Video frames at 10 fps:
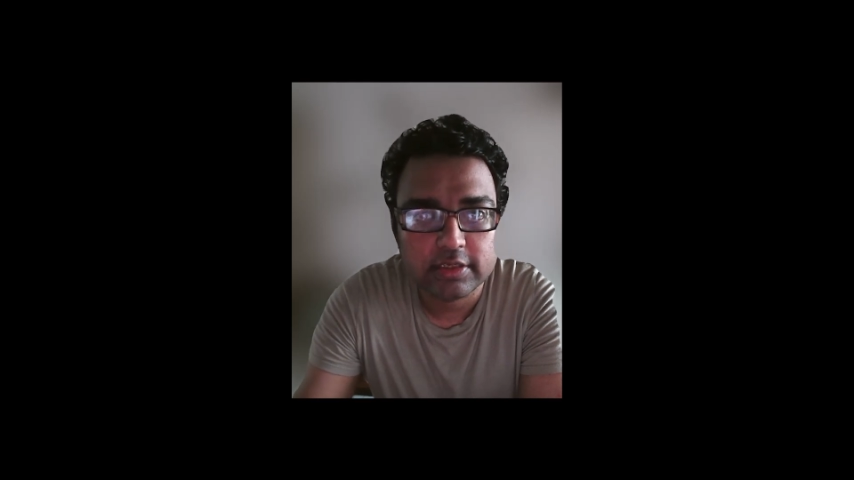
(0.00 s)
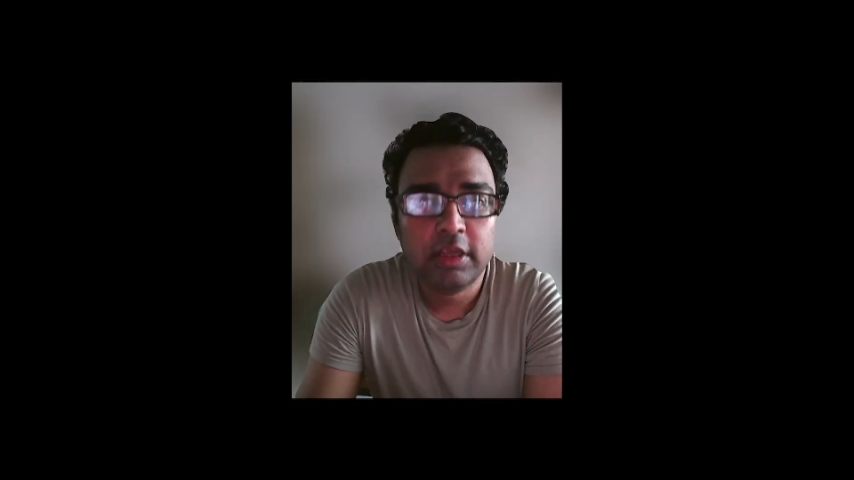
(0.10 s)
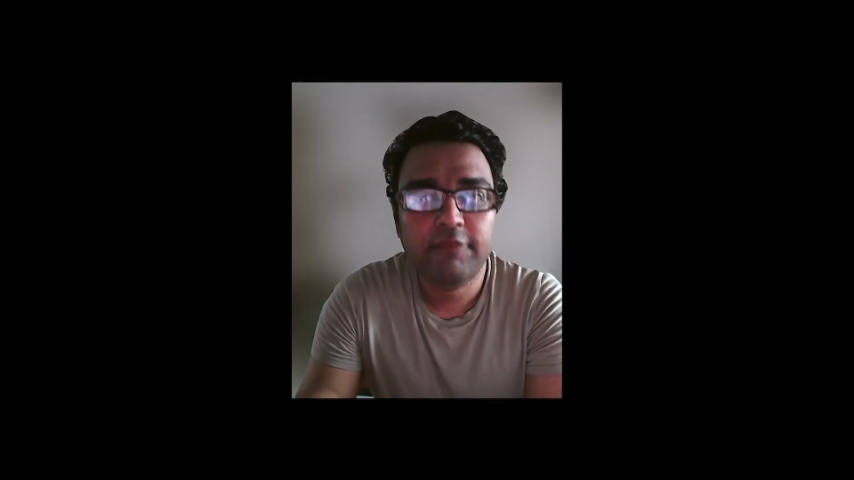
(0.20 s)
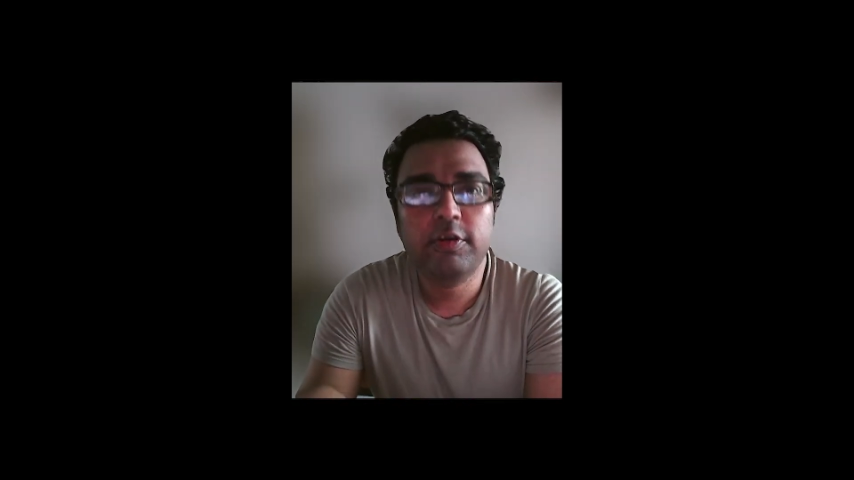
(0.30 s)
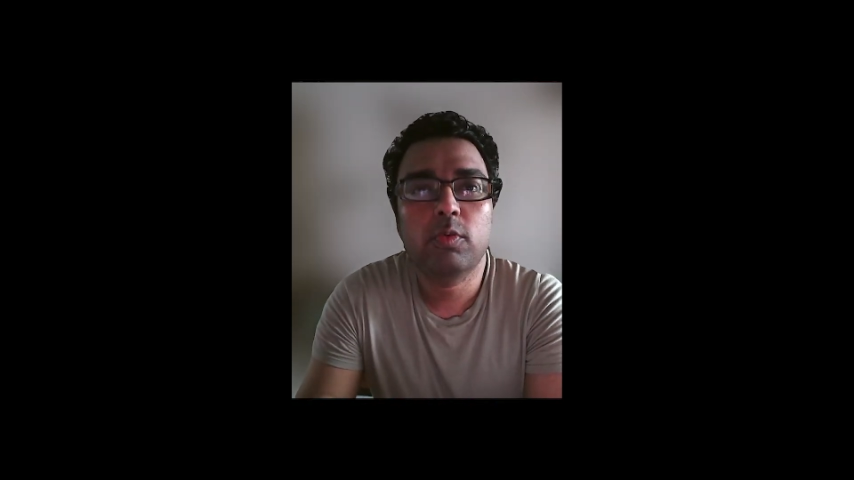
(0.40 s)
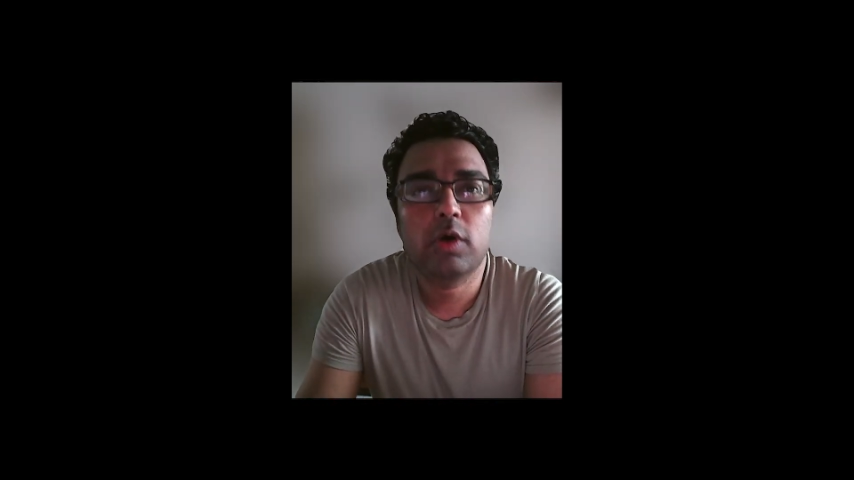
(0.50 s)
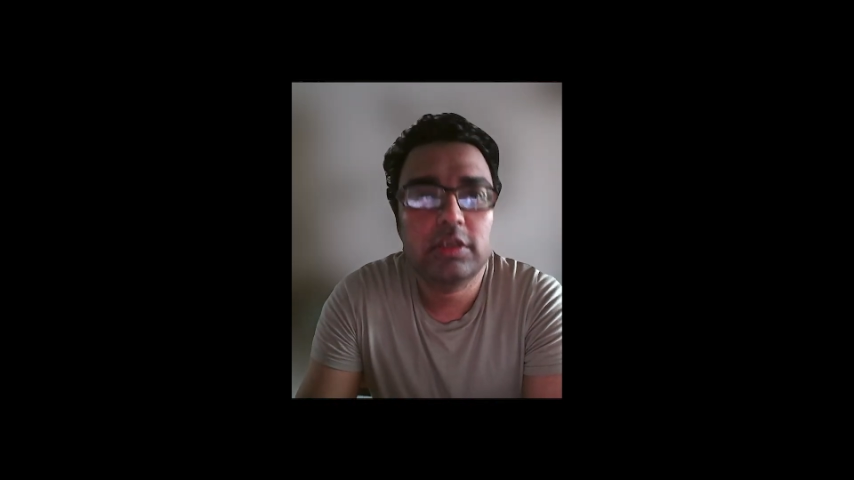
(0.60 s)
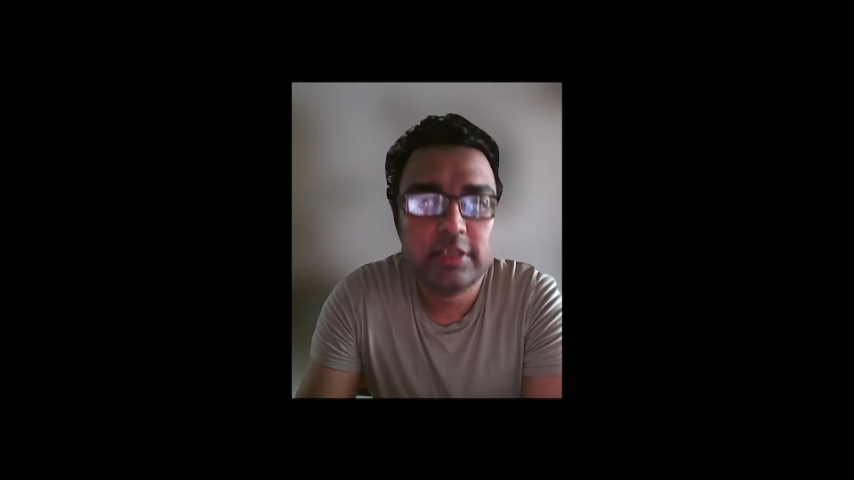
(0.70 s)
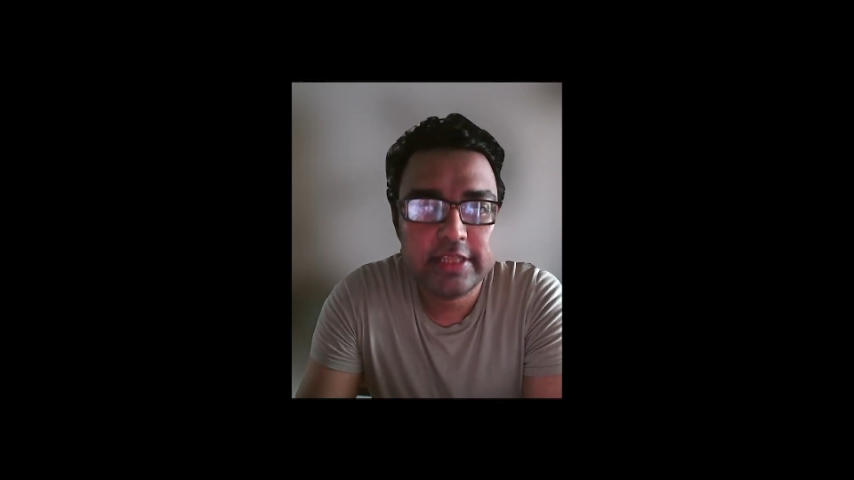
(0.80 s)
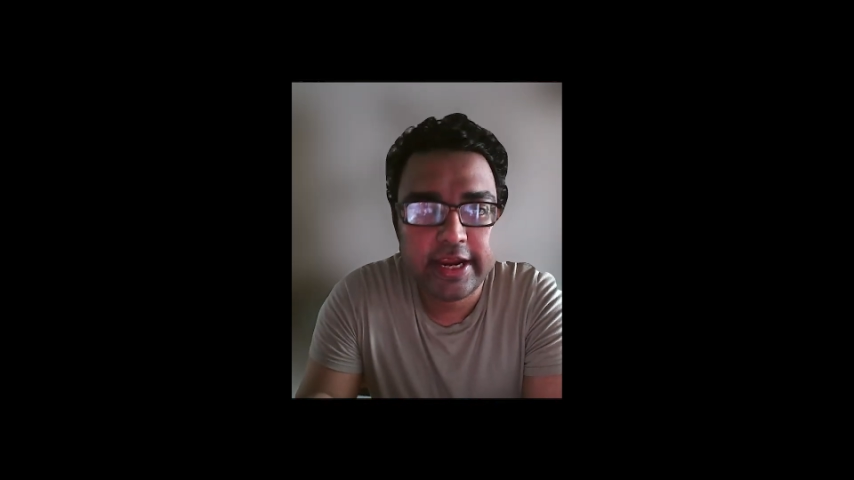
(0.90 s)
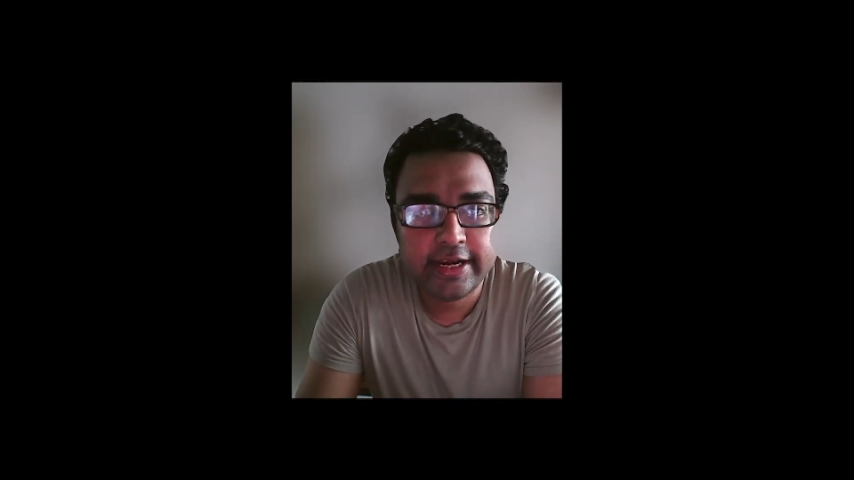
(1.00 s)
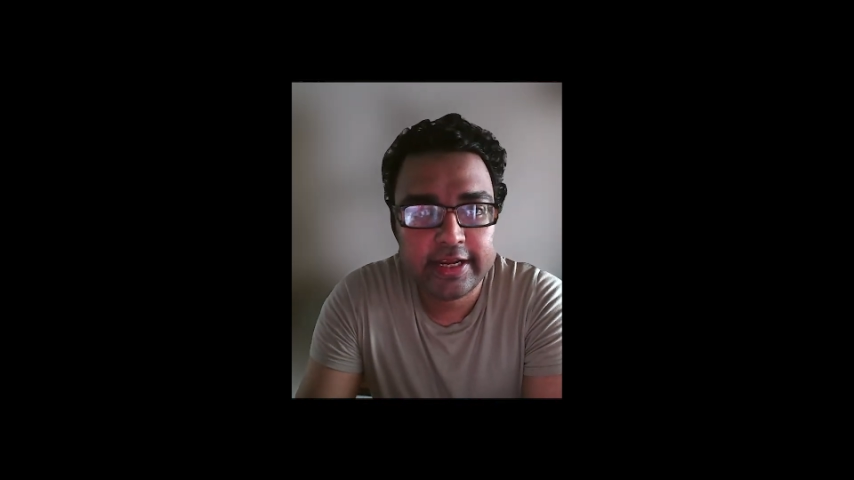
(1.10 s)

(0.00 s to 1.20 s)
If you watched till the end,